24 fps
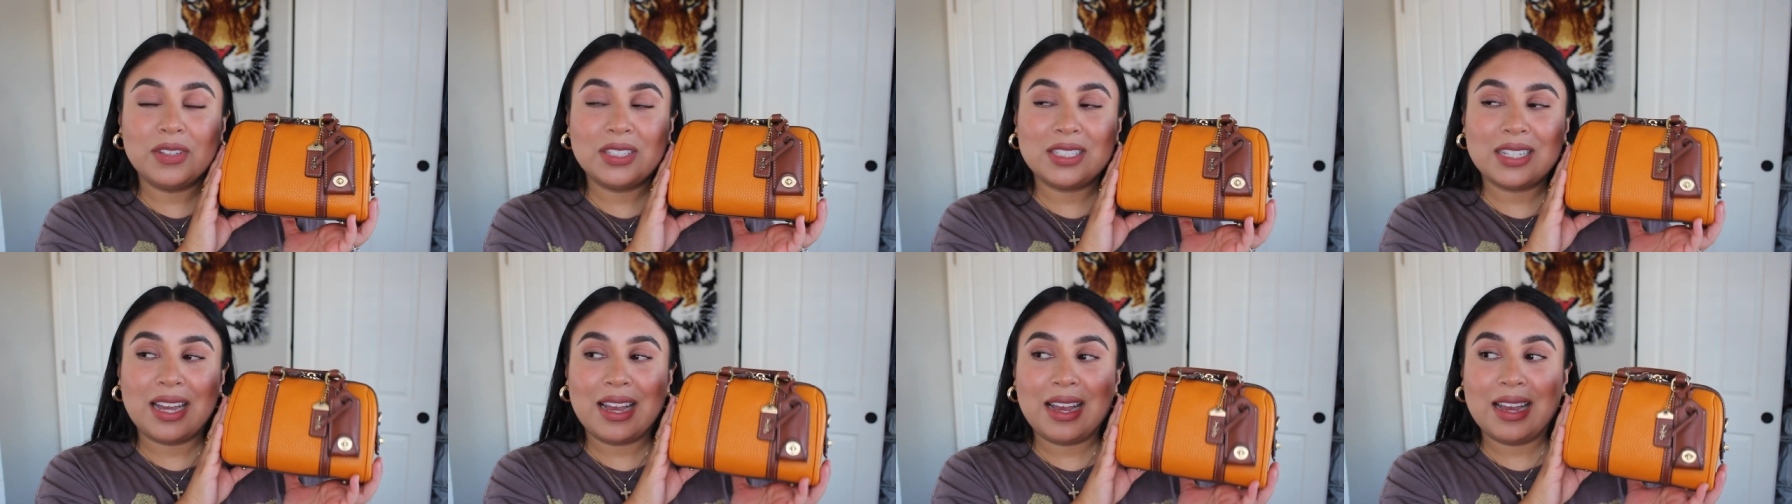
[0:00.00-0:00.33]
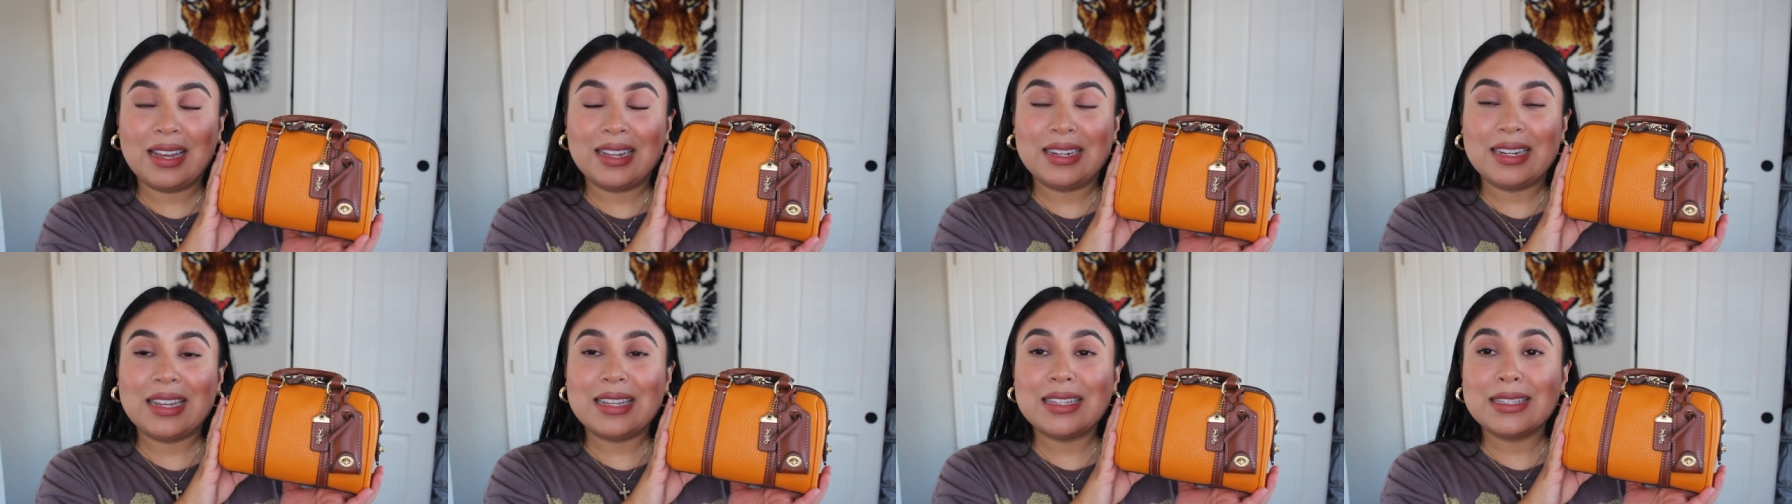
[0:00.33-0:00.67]

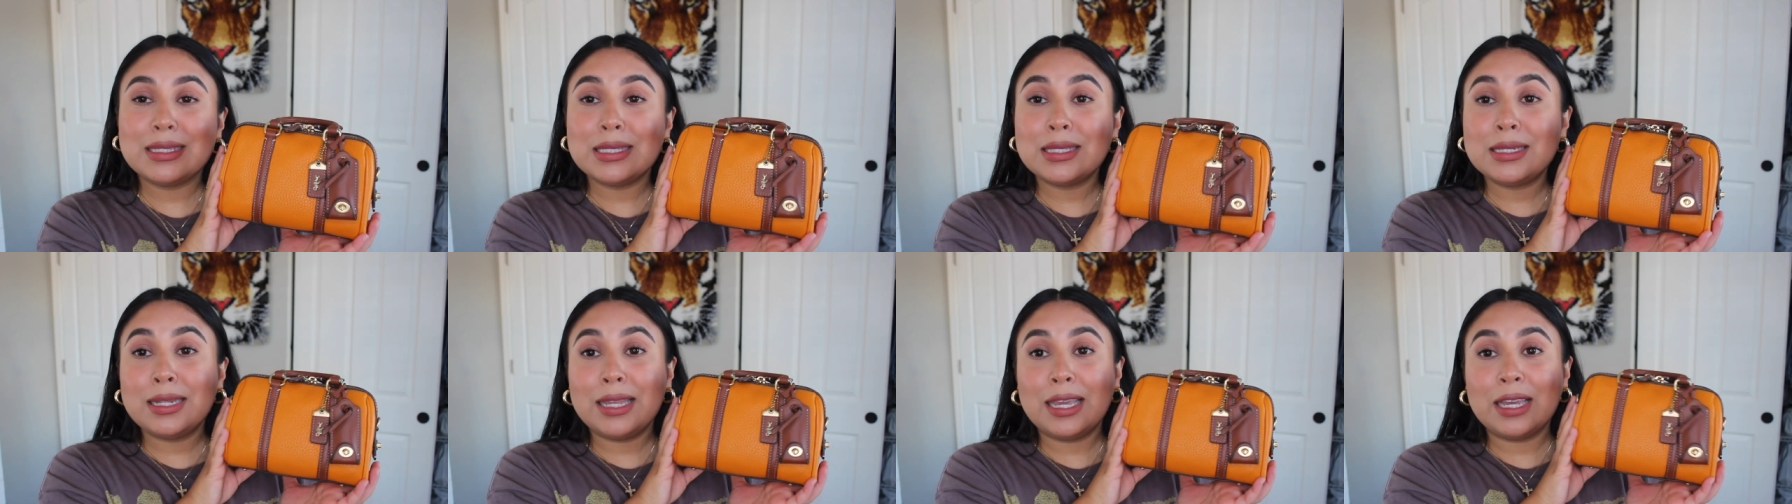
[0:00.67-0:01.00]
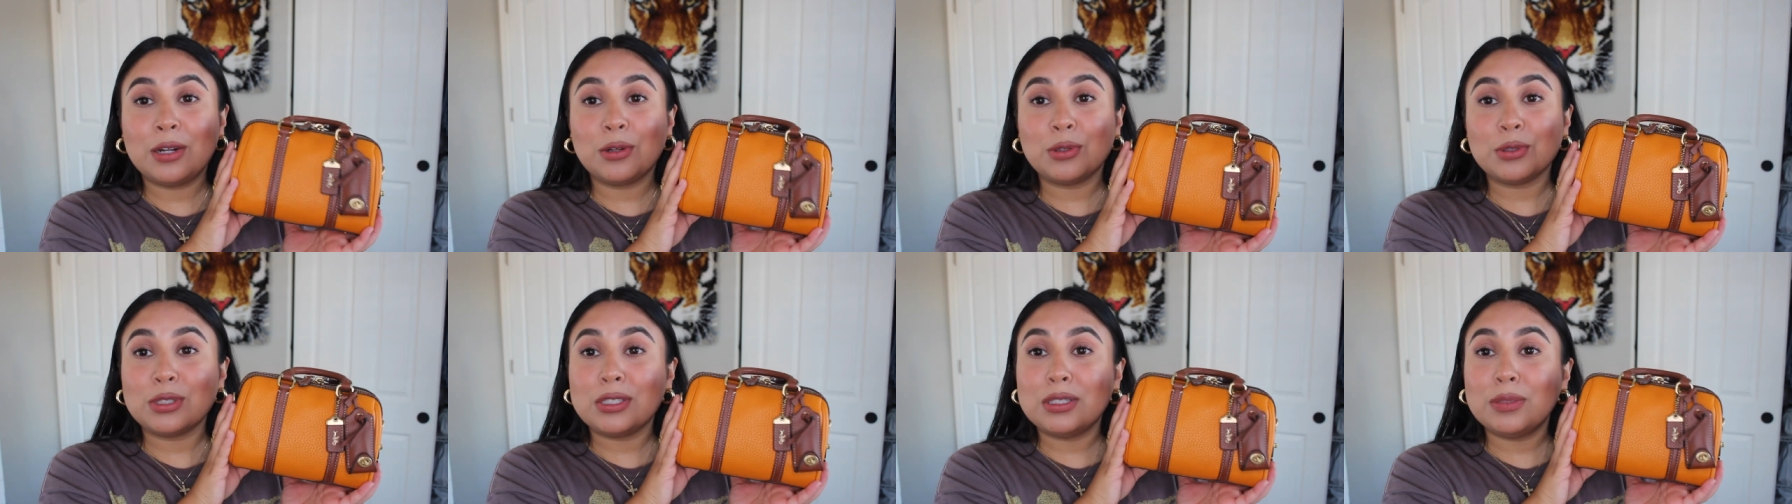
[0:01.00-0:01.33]
Vuitton
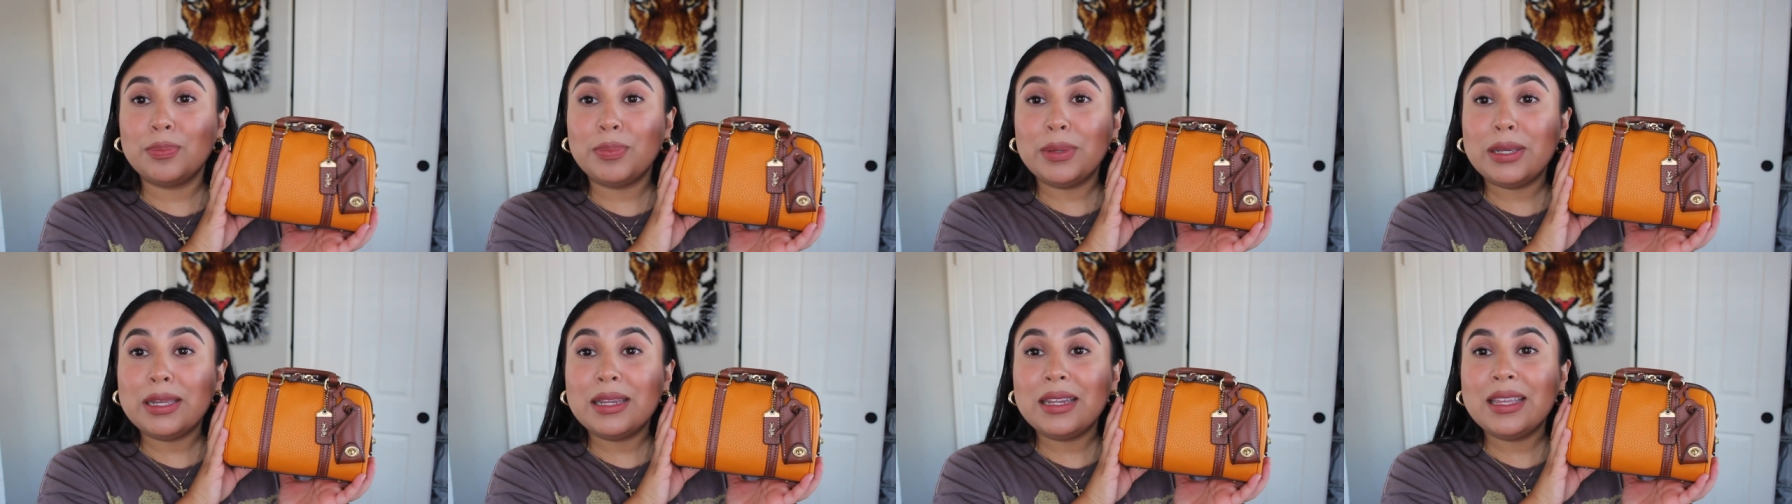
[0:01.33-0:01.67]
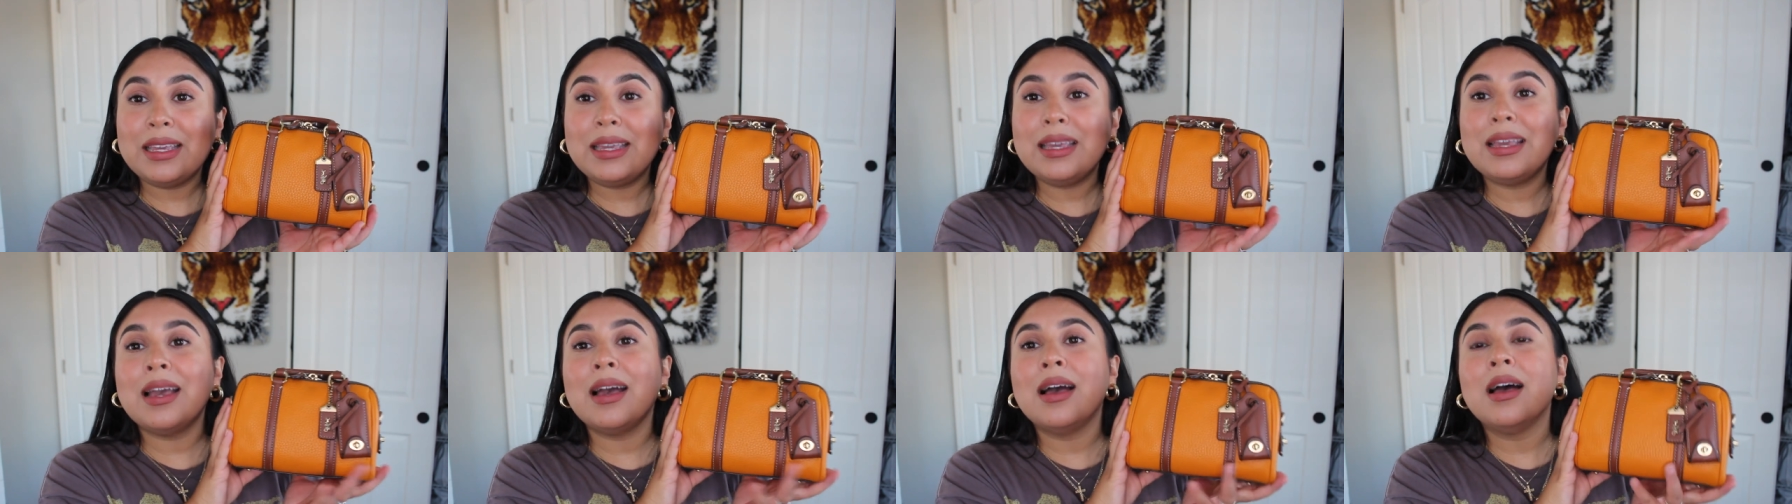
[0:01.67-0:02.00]
Nano
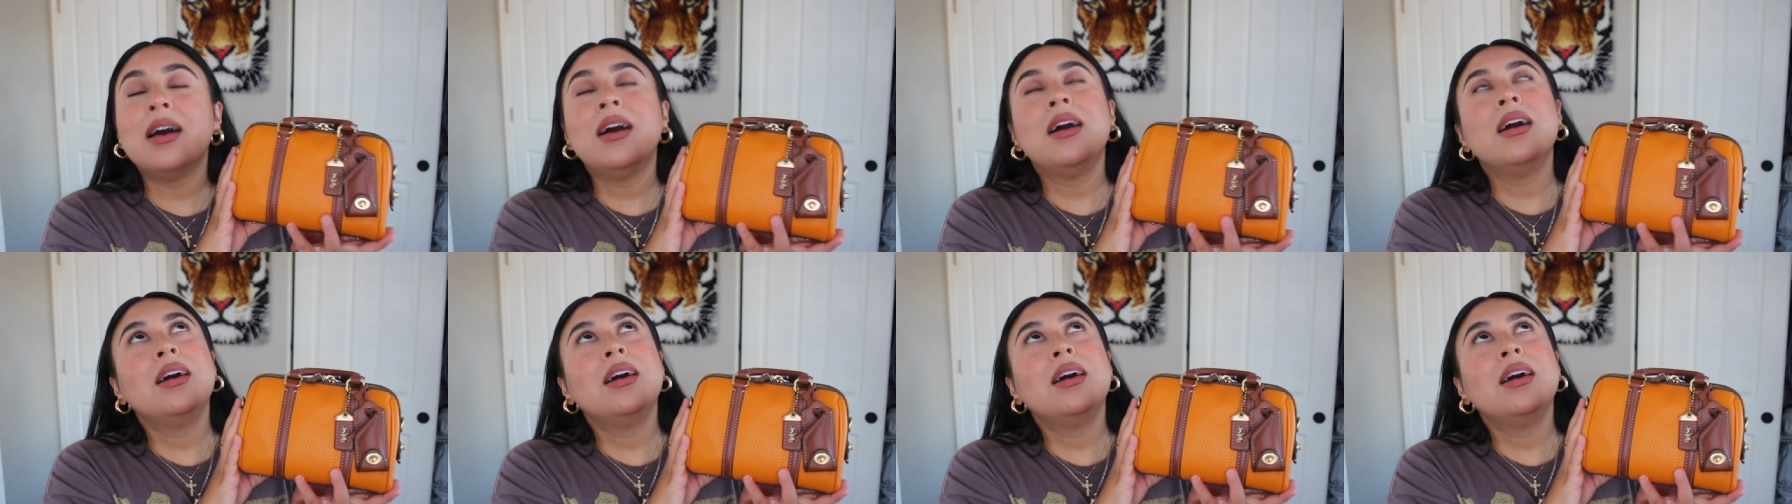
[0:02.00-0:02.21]
Speedy.